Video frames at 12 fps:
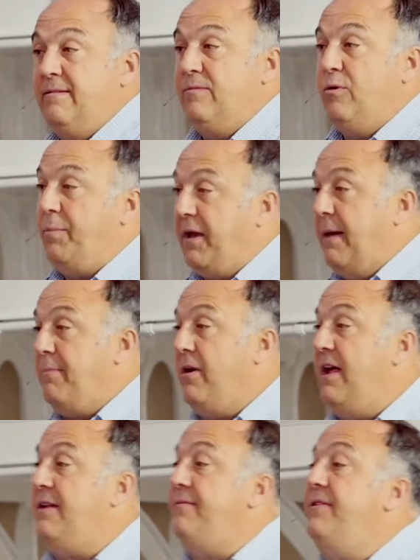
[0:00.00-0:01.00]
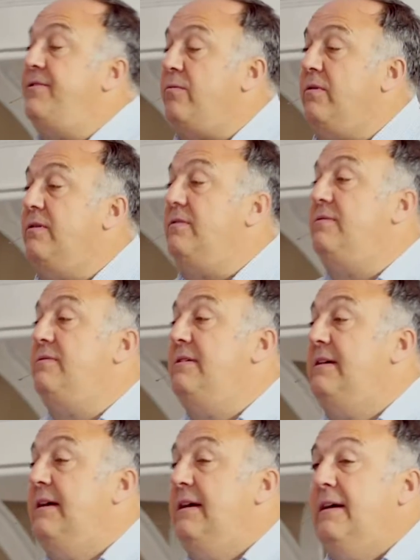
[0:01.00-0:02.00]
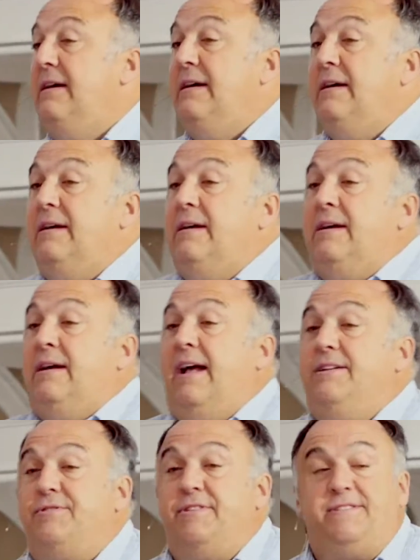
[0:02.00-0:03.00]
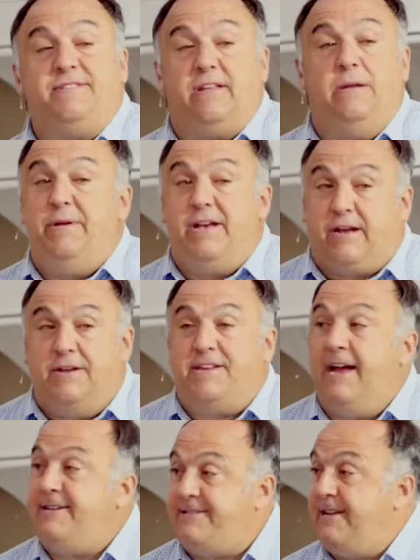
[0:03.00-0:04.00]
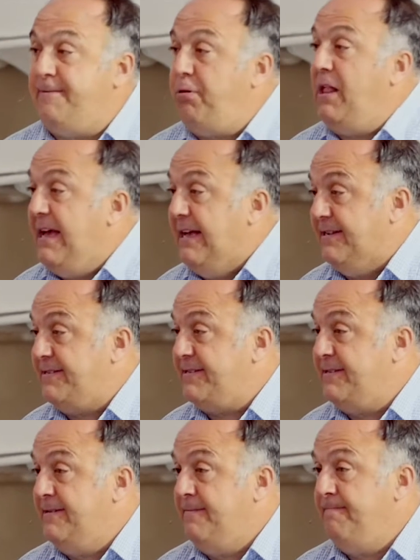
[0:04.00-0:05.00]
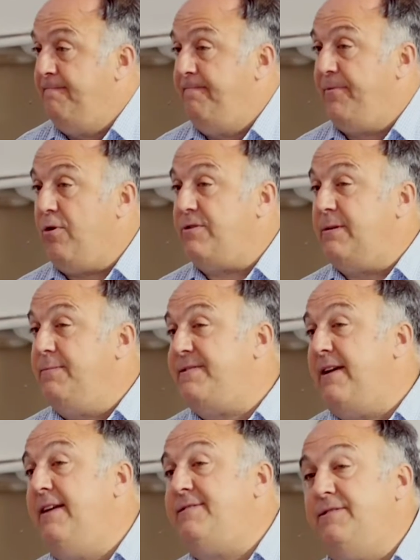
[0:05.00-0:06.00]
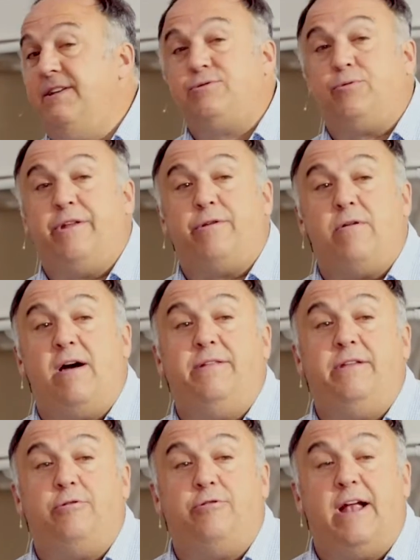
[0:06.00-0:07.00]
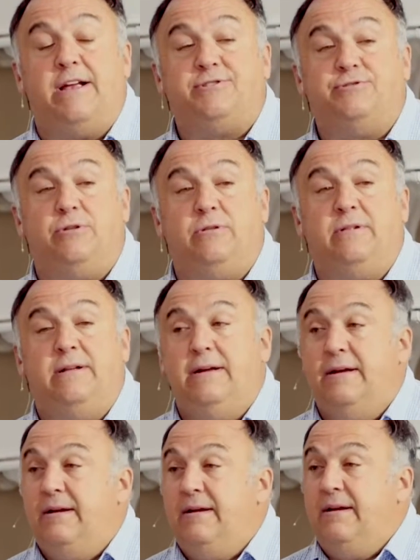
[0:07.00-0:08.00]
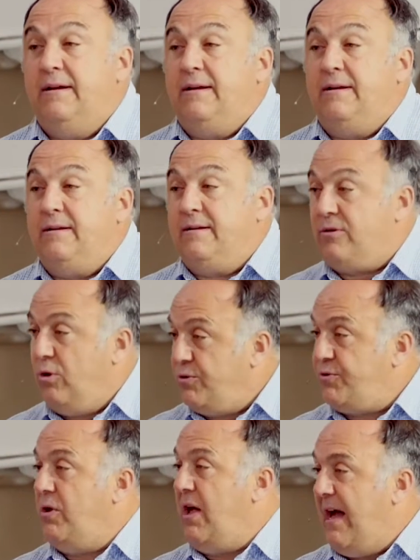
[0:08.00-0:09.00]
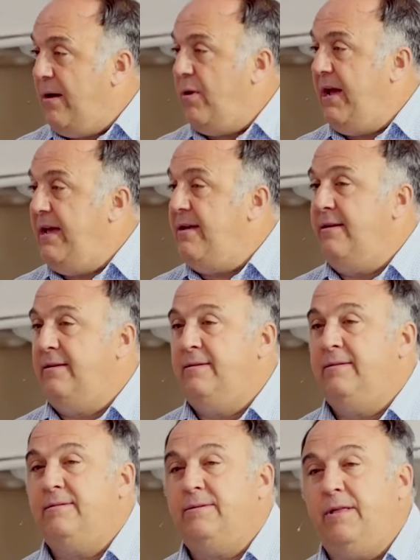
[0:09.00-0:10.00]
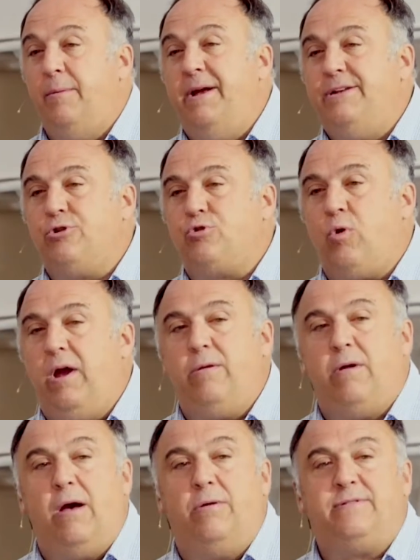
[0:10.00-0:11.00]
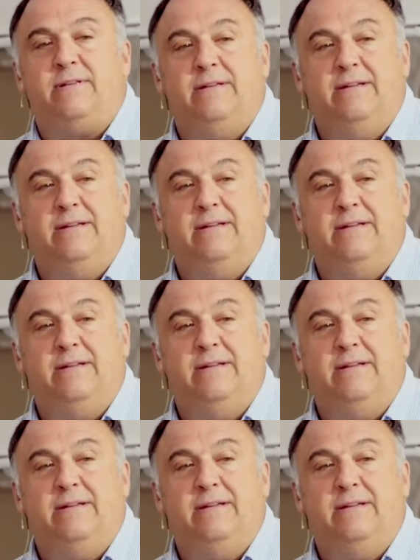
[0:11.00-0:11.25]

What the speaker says: what became the land of Israel. And so this is going to be a contested place. There are some sites in Israel that are on the international coastal highway, a major trade route,